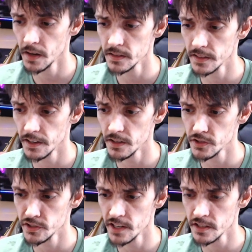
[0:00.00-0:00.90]
state
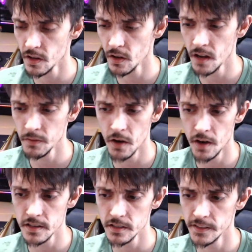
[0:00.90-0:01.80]
changes to off,
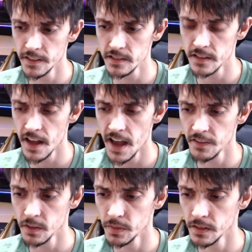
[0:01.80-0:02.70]
honestly, that doesn't
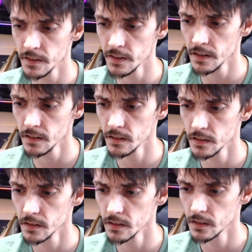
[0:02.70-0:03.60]
have to be there.
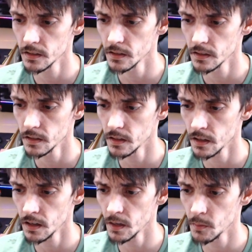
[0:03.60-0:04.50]

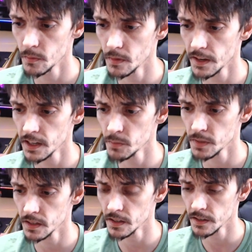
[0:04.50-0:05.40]
It can
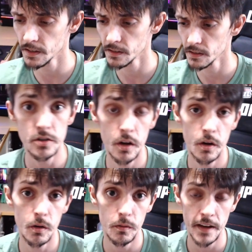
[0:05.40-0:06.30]
be in here.
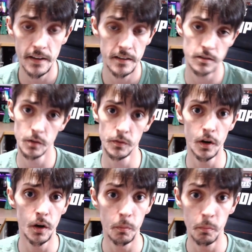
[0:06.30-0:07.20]
So that is the
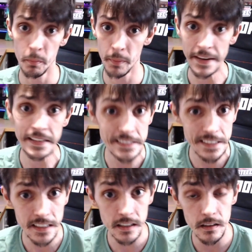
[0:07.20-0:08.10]
overall
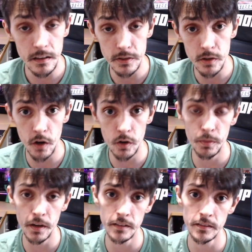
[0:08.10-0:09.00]
basic of a toggle
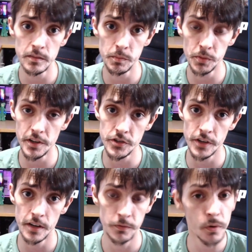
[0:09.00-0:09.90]
button. It's pretty
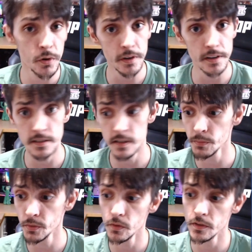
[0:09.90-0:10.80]
straightforward. It's
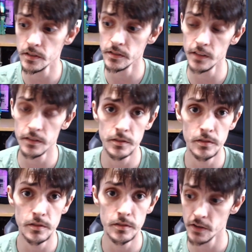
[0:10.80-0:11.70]
simple. There's nothing
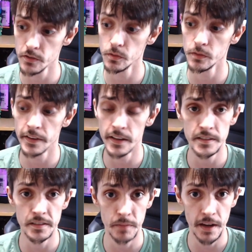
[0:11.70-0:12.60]
too special or
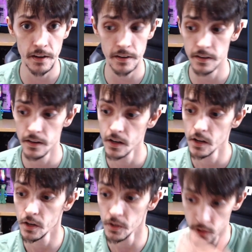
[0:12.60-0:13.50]
fancy about it.
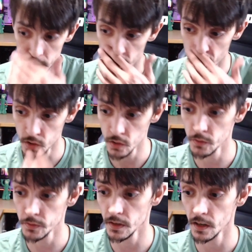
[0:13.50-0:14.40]
You can move